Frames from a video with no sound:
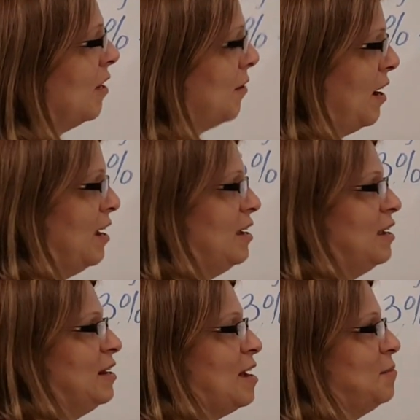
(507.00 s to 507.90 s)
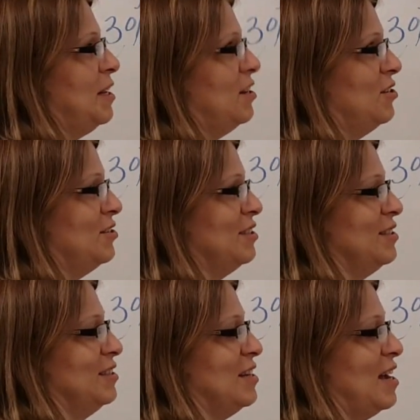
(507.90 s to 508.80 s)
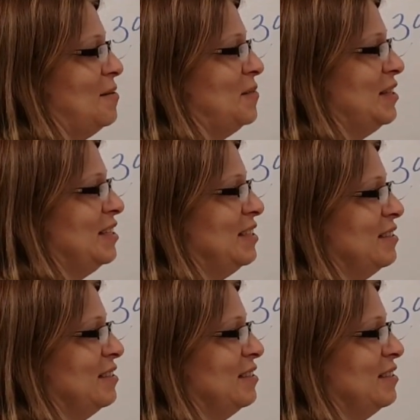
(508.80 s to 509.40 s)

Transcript: Okay, and how many years is the time in this?